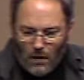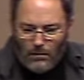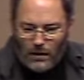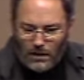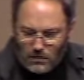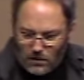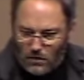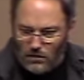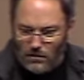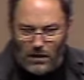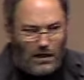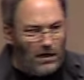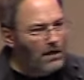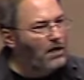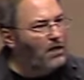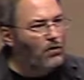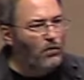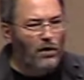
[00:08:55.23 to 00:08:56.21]
They
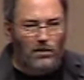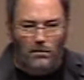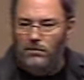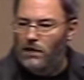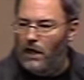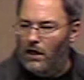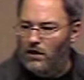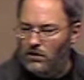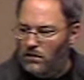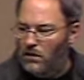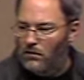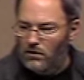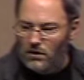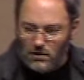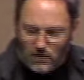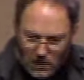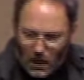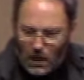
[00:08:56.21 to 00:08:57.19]
didn't need a rhythm section. They were
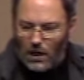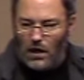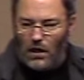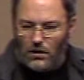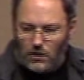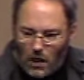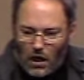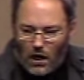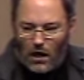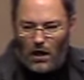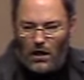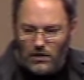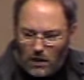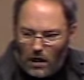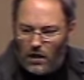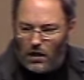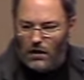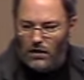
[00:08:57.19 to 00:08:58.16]
just chunka chunka
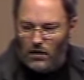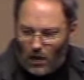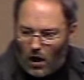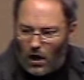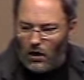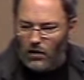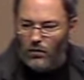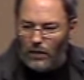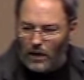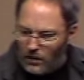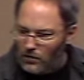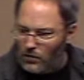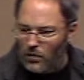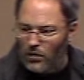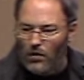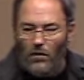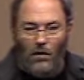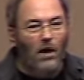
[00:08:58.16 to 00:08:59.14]
chunka all the way
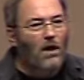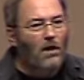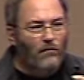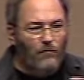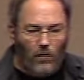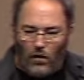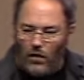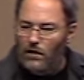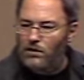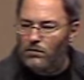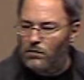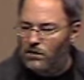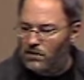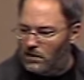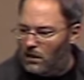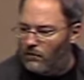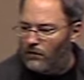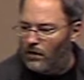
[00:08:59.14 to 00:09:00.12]
through. Very
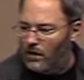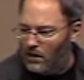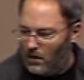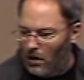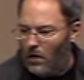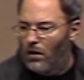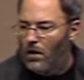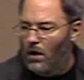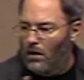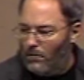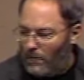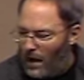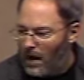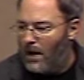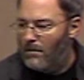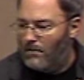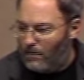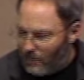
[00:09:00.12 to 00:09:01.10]
specific,
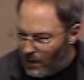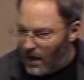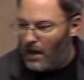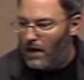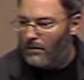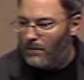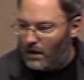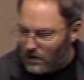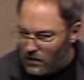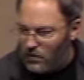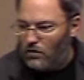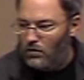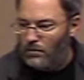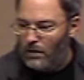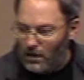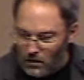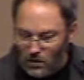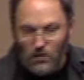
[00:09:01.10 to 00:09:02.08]
Ba ba ba do
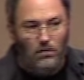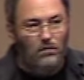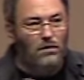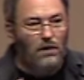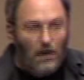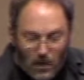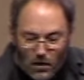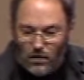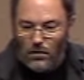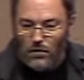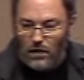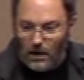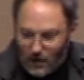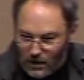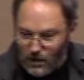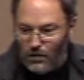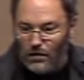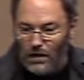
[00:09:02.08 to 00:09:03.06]
da do da
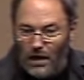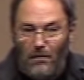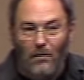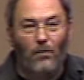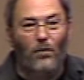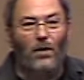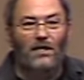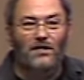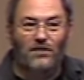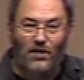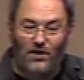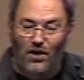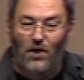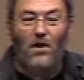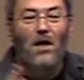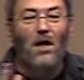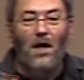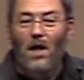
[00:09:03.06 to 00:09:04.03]
do da. But when I start to
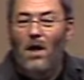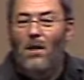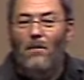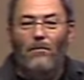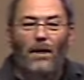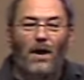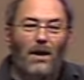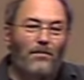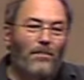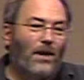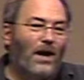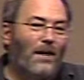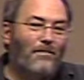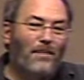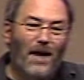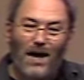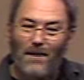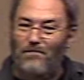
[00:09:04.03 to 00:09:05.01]
go ba ba
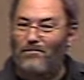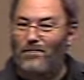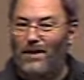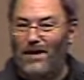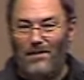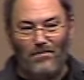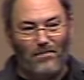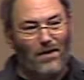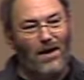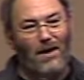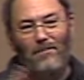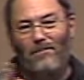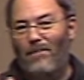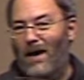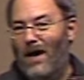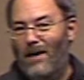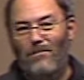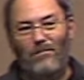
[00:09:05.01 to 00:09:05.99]
ba beep ba
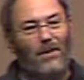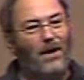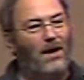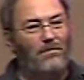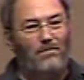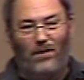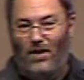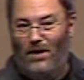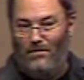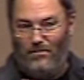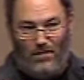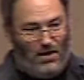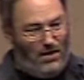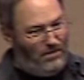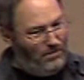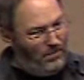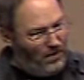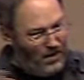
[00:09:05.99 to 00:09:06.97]
ba ba ba
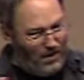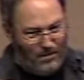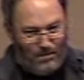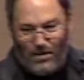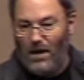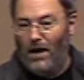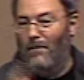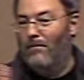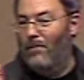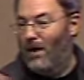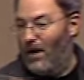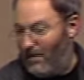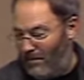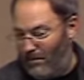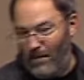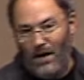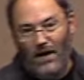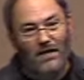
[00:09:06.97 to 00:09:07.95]
ba ba ba
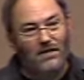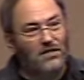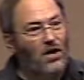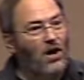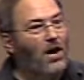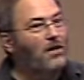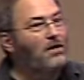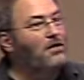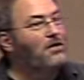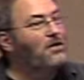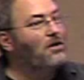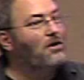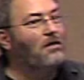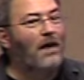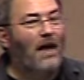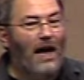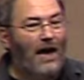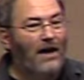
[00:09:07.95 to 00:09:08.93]
ba, it's hard to do
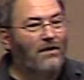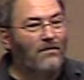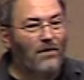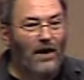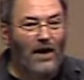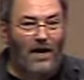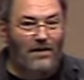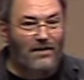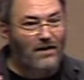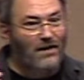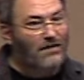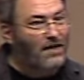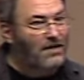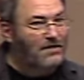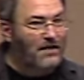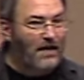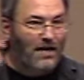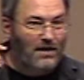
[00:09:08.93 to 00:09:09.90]
that, right?
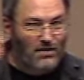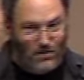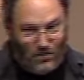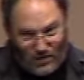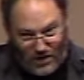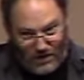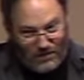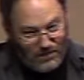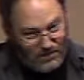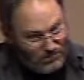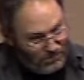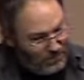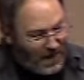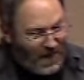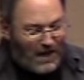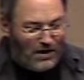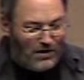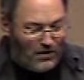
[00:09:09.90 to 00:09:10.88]
That's like the
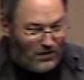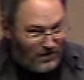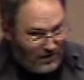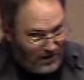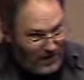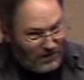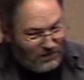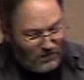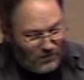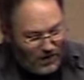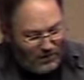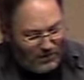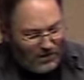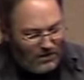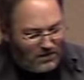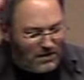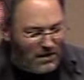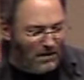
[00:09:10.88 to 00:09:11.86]
patting your head and rubbing
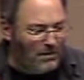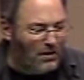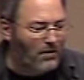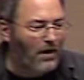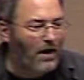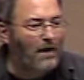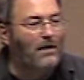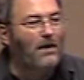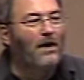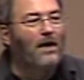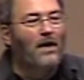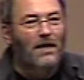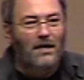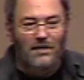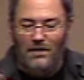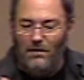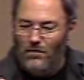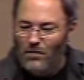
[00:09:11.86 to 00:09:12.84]
your tummy, right?
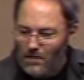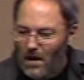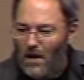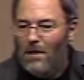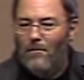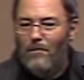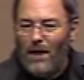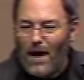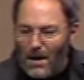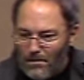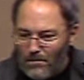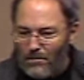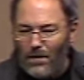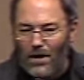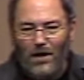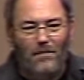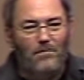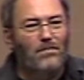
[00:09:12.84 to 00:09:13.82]
Because I'm going ba
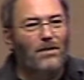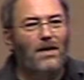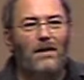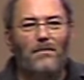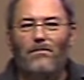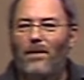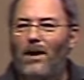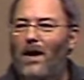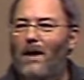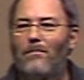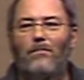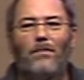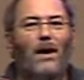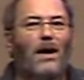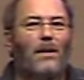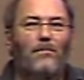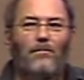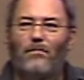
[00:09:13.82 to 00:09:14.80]
ba beep ba
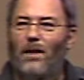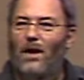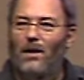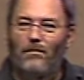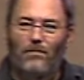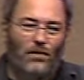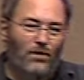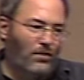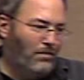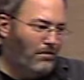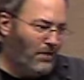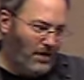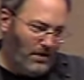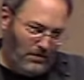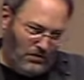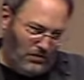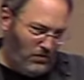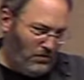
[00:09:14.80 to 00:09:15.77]
ba ba ba
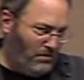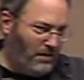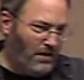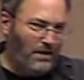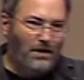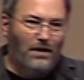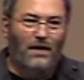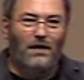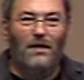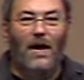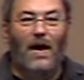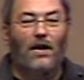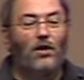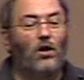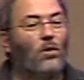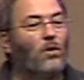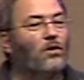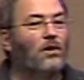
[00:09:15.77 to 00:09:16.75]
ba do ba da. I
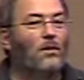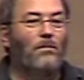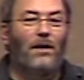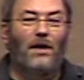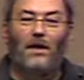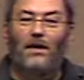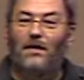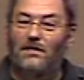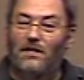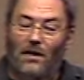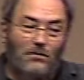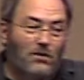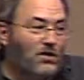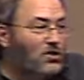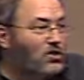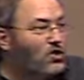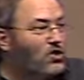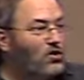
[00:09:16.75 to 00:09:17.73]
know where the beat is. I'm
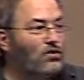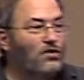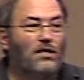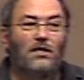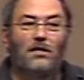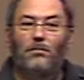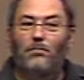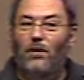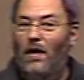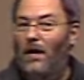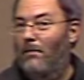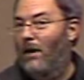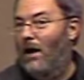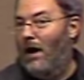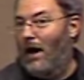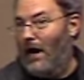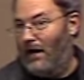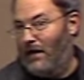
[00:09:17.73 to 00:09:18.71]
just choosing to play
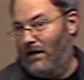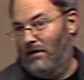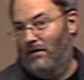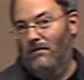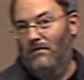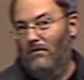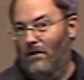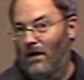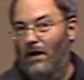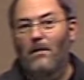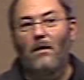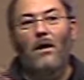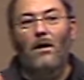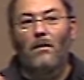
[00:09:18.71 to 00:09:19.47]
behind it, right?